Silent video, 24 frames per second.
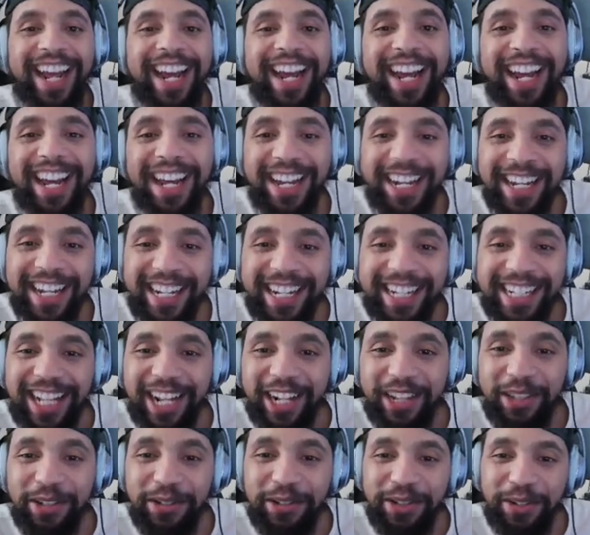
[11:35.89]
They
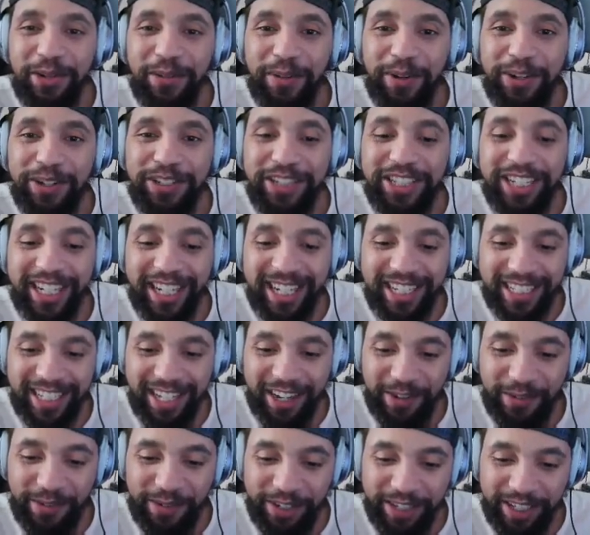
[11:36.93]
threw some real chickens
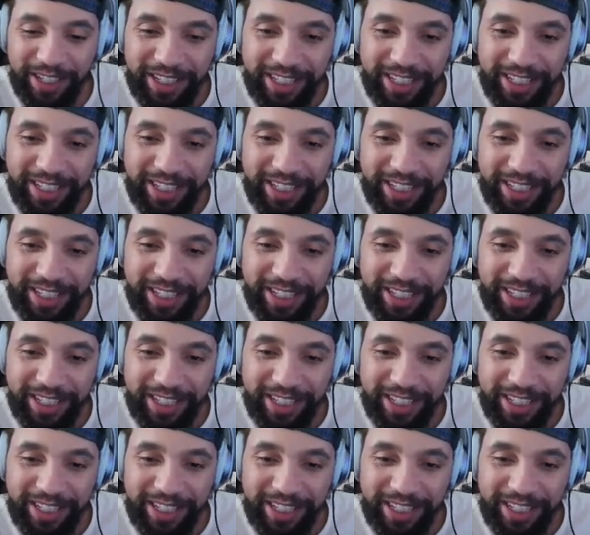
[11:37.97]
over.